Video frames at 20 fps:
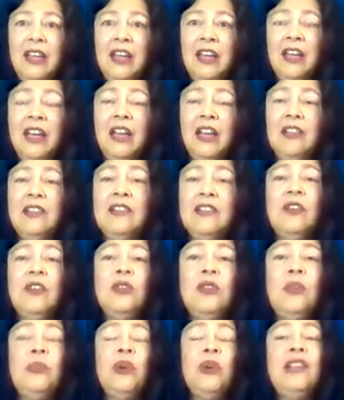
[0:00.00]
And so
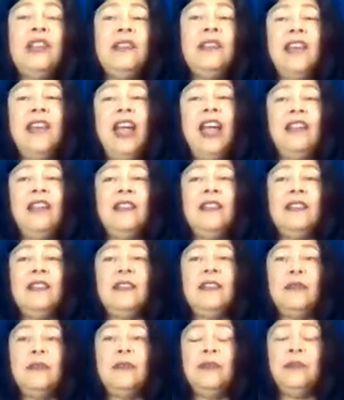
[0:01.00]
the princess
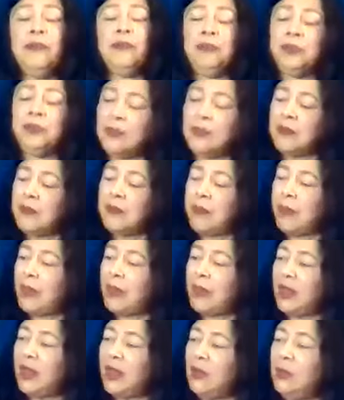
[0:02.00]

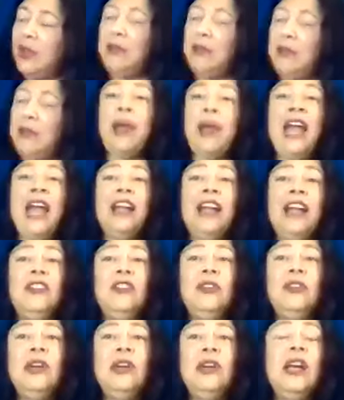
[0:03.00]
went back
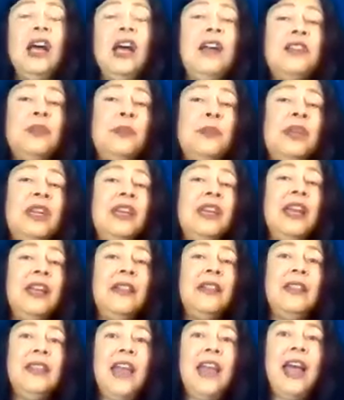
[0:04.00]
to her husband,
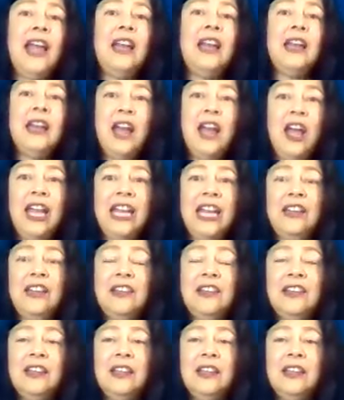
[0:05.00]
and that night